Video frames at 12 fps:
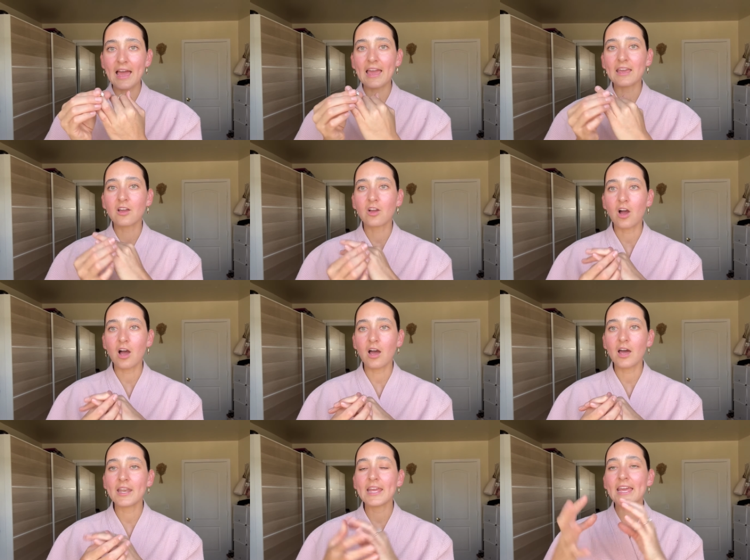I
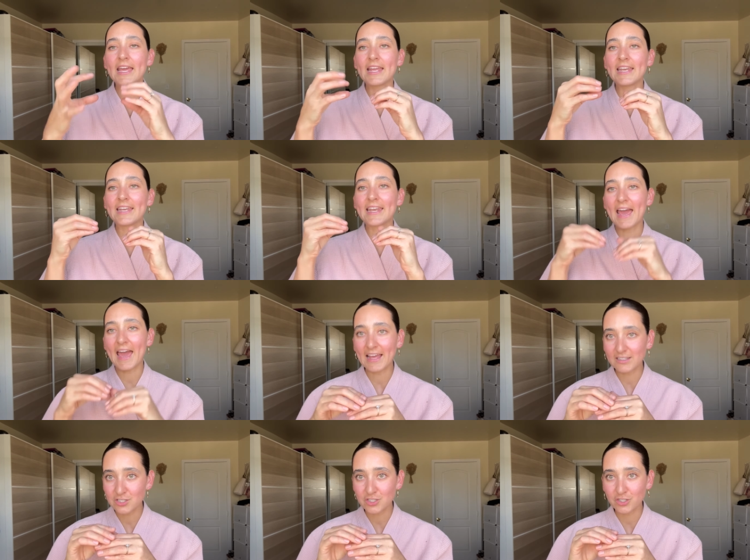got an
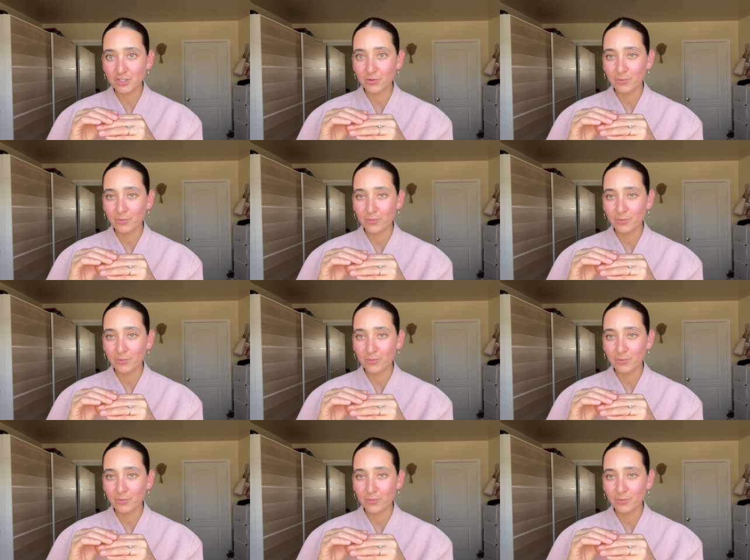enhancer